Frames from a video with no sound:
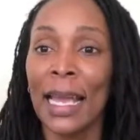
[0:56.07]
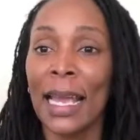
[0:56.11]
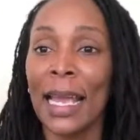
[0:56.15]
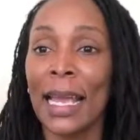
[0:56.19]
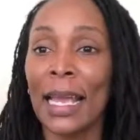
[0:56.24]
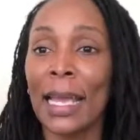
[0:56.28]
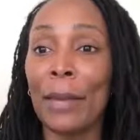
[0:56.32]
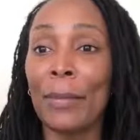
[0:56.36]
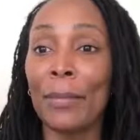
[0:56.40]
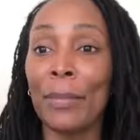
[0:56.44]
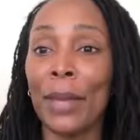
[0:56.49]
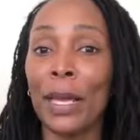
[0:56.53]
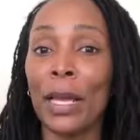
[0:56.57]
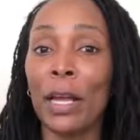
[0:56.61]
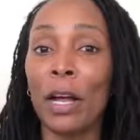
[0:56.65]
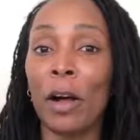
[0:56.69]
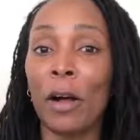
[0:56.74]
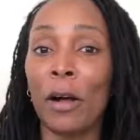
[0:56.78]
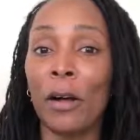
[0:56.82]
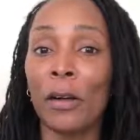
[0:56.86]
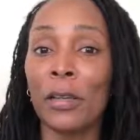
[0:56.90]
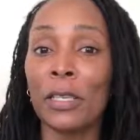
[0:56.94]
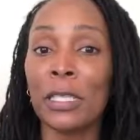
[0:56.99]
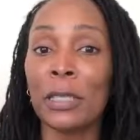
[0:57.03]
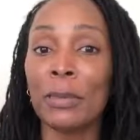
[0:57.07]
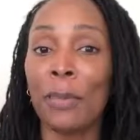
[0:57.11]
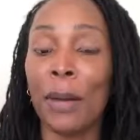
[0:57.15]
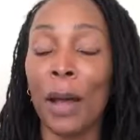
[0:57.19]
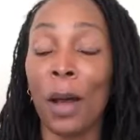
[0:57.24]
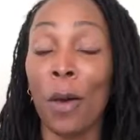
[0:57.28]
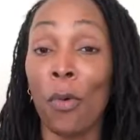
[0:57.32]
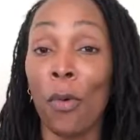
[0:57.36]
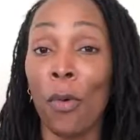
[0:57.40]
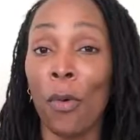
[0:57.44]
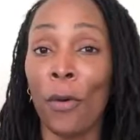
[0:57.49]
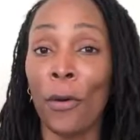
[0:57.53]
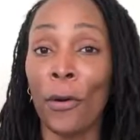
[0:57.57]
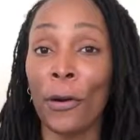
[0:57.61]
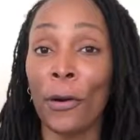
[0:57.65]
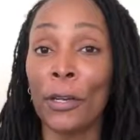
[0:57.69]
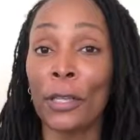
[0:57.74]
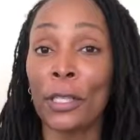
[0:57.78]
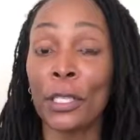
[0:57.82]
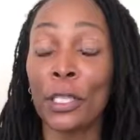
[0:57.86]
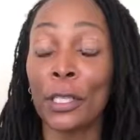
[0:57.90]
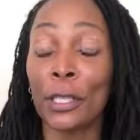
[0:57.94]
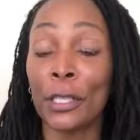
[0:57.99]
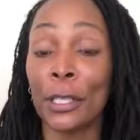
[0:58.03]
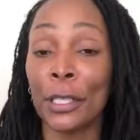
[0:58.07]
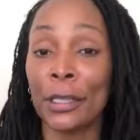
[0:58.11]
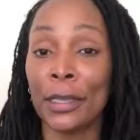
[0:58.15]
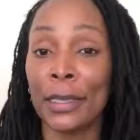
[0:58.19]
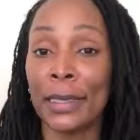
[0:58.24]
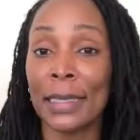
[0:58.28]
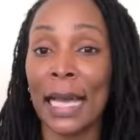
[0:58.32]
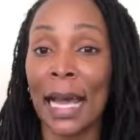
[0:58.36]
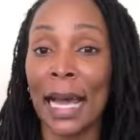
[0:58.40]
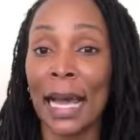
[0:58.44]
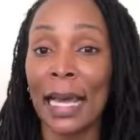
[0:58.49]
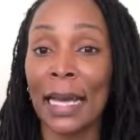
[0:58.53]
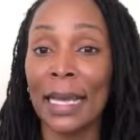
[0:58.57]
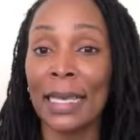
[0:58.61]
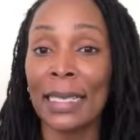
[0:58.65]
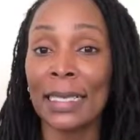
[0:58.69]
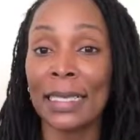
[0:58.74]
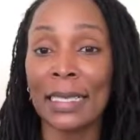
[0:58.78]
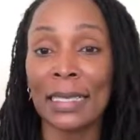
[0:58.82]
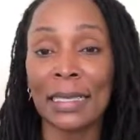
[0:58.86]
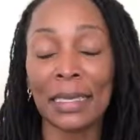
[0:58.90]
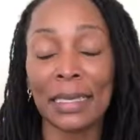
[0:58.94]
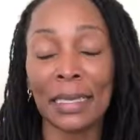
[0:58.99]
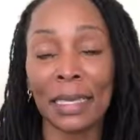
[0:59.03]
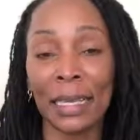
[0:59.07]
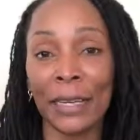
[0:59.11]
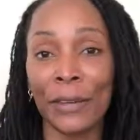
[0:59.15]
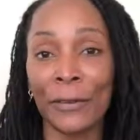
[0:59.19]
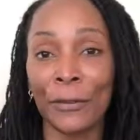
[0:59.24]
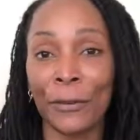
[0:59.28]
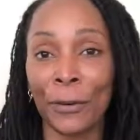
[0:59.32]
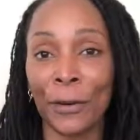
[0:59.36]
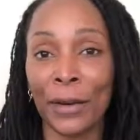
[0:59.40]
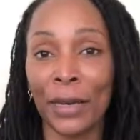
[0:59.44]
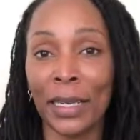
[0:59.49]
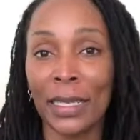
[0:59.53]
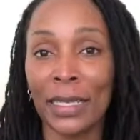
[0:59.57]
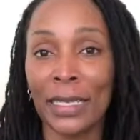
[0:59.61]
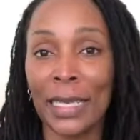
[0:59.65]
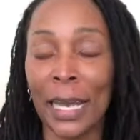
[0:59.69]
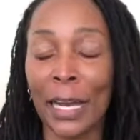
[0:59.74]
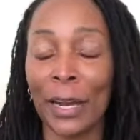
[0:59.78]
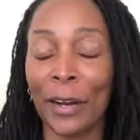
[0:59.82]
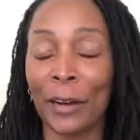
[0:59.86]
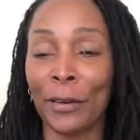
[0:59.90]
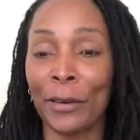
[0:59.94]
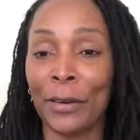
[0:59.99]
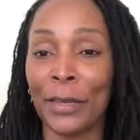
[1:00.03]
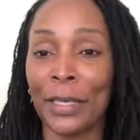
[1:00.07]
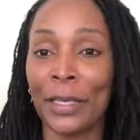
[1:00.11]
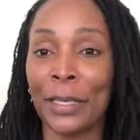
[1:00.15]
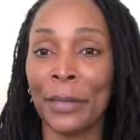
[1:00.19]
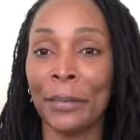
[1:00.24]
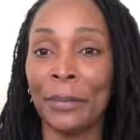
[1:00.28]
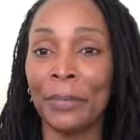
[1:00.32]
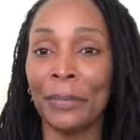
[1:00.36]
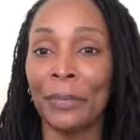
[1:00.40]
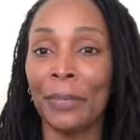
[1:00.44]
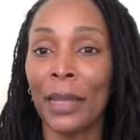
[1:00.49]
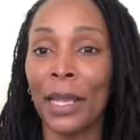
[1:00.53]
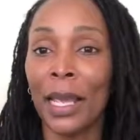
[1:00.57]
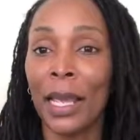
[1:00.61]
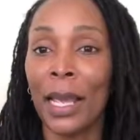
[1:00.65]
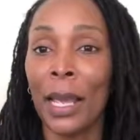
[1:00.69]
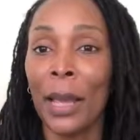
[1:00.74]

It can be caused by wars, genocides, slavery, terrorism,